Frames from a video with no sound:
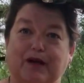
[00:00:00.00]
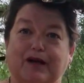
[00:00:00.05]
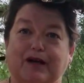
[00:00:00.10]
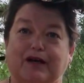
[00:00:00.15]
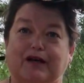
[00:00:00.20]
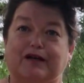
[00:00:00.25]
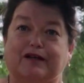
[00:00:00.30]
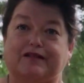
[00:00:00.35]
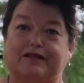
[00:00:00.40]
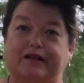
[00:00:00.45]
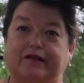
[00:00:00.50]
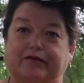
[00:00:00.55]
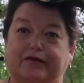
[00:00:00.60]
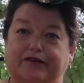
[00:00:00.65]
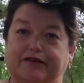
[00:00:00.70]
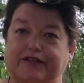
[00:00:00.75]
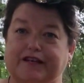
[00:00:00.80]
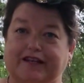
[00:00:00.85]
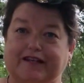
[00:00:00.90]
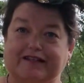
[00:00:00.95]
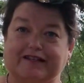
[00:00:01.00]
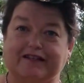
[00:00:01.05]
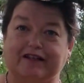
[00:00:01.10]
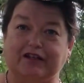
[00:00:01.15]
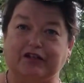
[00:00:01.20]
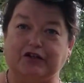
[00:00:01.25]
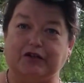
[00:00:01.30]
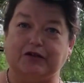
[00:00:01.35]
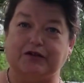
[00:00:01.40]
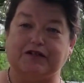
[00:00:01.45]
Several state
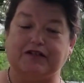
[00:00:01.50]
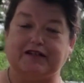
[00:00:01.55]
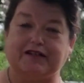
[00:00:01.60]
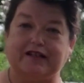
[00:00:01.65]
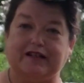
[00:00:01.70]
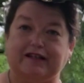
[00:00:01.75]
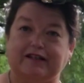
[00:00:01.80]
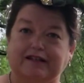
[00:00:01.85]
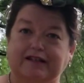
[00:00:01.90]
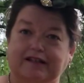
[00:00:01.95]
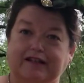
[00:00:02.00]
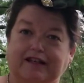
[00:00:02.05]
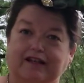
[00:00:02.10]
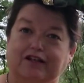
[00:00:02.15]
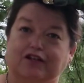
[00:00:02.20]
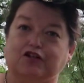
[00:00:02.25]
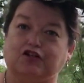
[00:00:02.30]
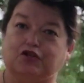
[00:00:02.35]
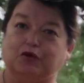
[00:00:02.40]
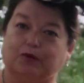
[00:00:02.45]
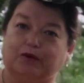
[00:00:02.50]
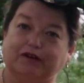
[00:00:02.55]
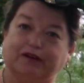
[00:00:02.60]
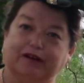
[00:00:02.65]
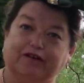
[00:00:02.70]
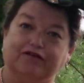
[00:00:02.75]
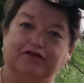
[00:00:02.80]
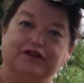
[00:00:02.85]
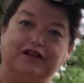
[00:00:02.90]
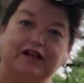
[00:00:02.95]
senators attended in its
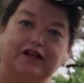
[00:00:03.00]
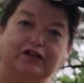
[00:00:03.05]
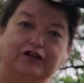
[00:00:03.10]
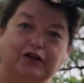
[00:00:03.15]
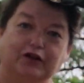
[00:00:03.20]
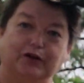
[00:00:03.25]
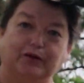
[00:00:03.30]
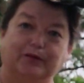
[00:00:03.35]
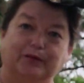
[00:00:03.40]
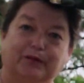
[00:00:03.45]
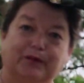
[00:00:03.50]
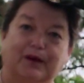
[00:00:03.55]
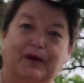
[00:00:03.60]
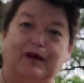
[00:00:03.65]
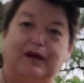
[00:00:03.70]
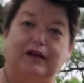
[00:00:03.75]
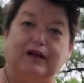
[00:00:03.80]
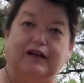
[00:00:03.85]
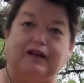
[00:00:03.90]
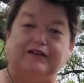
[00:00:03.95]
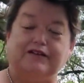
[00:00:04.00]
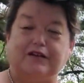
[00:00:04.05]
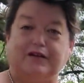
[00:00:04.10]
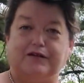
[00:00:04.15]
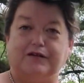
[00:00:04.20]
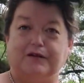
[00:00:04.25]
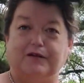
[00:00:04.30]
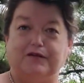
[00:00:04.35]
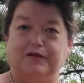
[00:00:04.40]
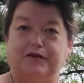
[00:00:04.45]
short-lived tenure. It's
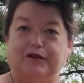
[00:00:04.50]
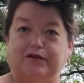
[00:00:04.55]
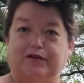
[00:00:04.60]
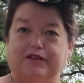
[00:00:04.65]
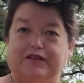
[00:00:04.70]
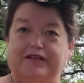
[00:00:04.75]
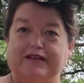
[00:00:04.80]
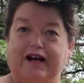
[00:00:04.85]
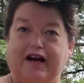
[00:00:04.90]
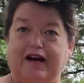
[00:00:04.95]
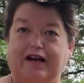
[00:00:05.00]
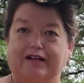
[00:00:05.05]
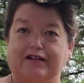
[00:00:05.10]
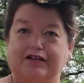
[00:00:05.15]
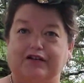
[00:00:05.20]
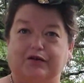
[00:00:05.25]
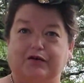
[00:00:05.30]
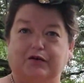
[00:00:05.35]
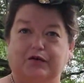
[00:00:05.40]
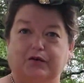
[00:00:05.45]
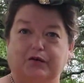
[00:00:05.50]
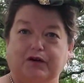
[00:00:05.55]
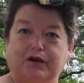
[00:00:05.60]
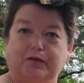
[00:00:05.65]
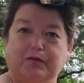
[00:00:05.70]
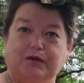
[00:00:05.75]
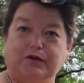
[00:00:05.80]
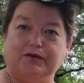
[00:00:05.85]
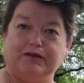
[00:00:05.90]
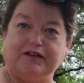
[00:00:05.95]
also served as a high school and a
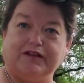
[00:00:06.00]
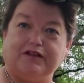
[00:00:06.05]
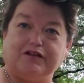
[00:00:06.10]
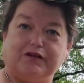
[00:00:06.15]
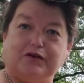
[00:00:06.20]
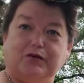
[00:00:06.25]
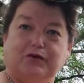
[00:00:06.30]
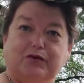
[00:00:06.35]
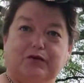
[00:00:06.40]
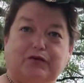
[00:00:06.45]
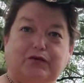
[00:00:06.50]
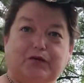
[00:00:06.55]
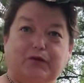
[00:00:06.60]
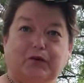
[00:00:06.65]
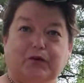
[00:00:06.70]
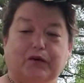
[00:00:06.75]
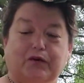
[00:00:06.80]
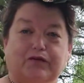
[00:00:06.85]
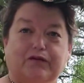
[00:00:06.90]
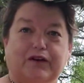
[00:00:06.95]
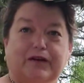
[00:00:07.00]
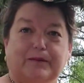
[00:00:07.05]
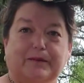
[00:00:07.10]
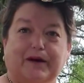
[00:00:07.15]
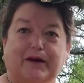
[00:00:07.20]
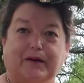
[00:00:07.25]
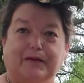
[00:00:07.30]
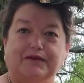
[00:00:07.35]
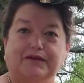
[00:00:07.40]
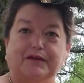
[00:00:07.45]
music school for
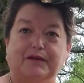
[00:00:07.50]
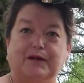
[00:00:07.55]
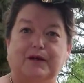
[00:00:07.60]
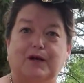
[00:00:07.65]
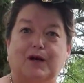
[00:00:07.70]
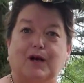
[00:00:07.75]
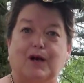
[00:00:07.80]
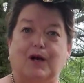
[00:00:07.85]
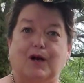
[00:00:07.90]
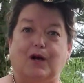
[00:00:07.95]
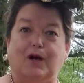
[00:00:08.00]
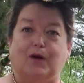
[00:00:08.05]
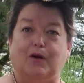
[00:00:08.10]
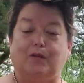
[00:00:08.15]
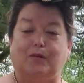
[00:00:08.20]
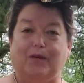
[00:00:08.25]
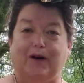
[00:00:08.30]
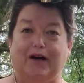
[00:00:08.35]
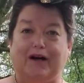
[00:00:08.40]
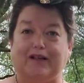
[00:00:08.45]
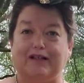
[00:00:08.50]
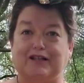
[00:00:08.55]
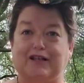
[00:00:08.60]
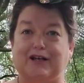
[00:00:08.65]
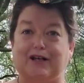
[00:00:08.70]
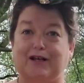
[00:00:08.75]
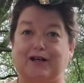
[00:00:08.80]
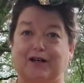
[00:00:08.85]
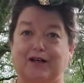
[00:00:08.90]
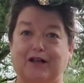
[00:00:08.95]
females. But
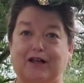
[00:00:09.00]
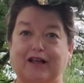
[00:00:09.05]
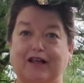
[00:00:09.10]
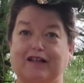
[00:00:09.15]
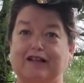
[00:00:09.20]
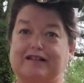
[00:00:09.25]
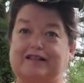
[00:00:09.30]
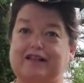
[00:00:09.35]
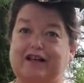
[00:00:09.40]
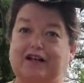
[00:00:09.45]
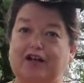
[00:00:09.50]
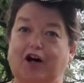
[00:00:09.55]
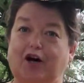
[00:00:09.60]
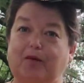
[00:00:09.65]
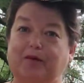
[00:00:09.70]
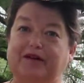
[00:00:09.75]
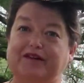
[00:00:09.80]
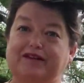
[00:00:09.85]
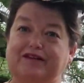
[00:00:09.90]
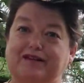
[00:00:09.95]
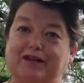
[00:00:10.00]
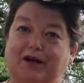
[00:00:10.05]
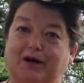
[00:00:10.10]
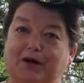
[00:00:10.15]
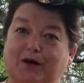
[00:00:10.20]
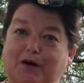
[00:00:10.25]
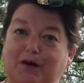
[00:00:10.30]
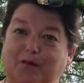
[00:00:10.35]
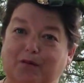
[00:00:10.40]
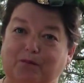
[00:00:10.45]
it's St. Albans'
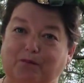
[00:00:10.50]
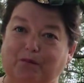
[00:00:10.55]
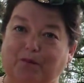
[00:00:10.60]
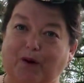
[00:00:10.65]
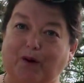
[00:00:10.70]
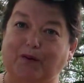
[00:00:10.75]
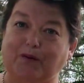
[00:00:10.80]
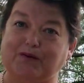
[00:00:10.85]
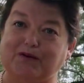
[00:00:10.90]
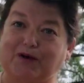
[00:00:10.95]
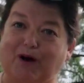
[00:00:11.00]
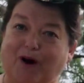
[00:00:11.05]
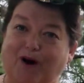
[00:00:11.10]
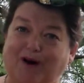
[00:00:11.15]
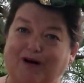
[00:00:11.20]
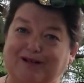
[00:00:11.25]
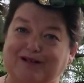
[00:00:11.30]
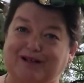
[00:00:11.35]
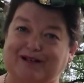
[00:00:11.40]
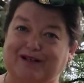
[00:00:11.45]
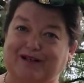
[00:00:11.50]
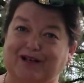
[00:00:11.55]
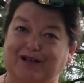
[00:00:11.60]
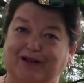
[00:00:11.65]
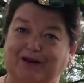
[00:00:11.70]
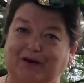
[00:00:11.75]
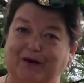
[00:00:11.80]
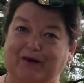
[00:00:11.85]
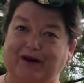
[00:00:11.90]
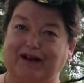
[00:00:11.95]
most haunted
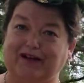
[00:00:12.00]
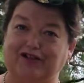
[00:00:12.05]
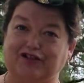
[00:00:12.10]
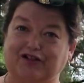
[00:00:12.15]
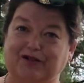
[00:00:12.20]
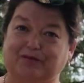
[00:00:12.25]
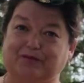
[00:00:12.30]
location.